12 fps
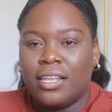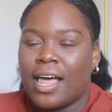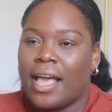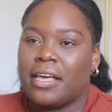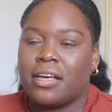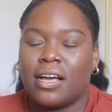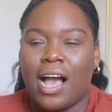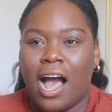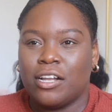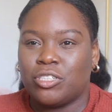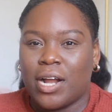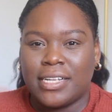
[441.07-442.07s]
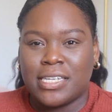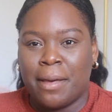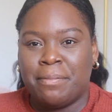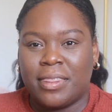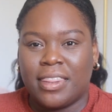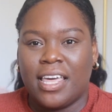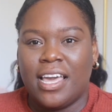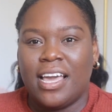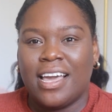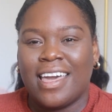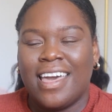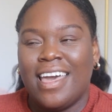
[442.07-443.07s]
like contract type of
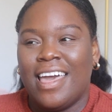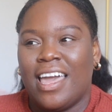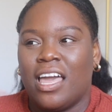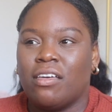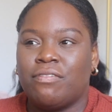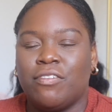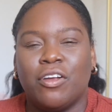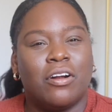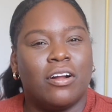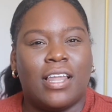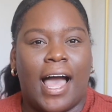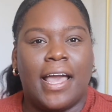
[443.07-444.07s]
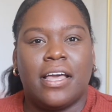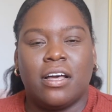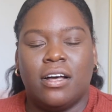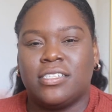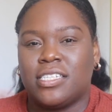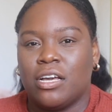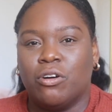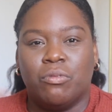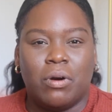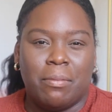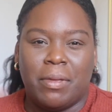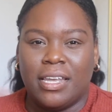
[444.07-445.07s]
thing if you're like a single
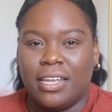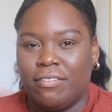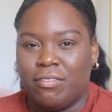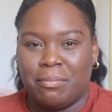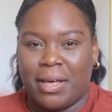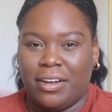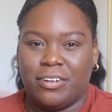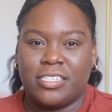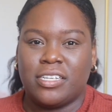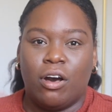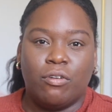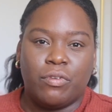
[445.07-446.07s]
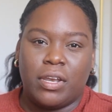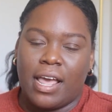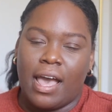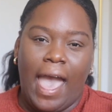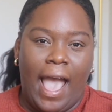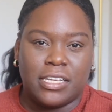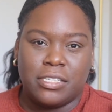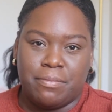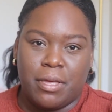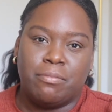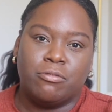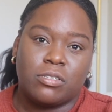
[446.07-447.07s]
woman living by yourself and asking
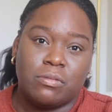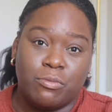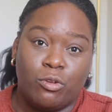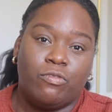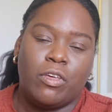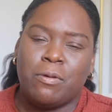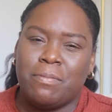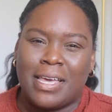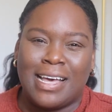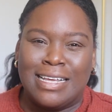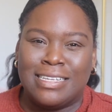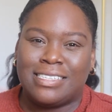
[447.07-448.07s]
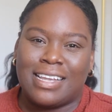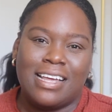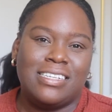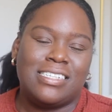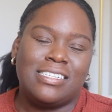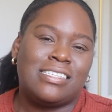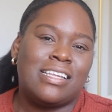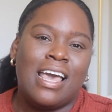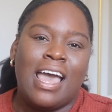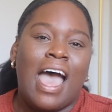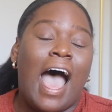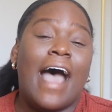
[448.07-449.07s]
people to move you, because that's just,
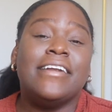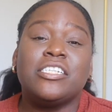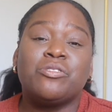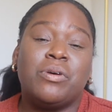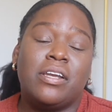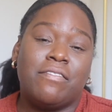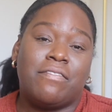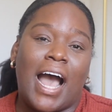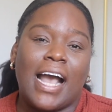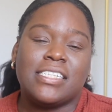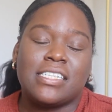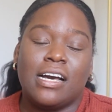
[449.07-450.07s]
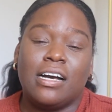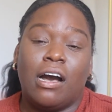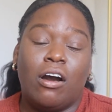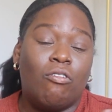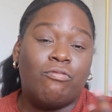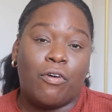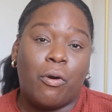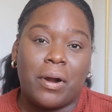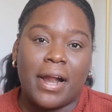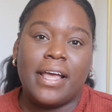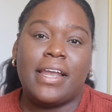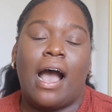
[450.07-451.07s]
I just wouldn't advise
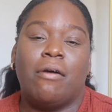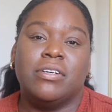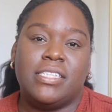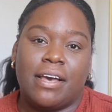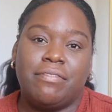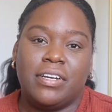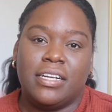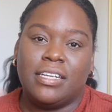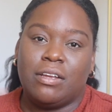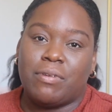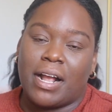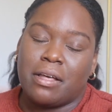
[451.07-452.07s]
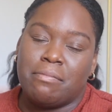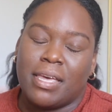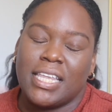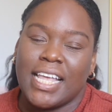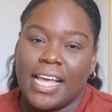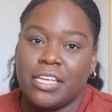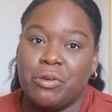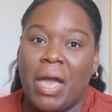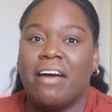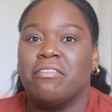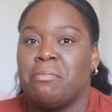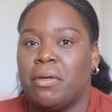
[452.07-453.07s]
for it. I would definitely recommend that you
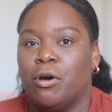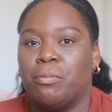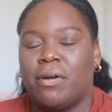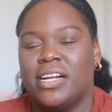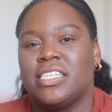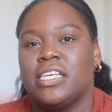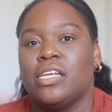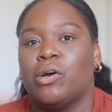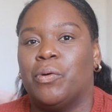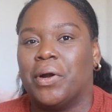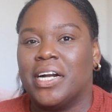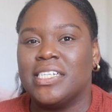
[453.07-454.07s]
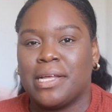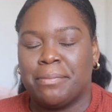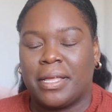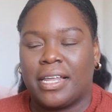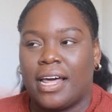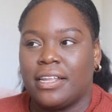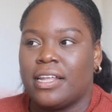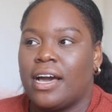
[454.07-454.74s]
have a male present or something like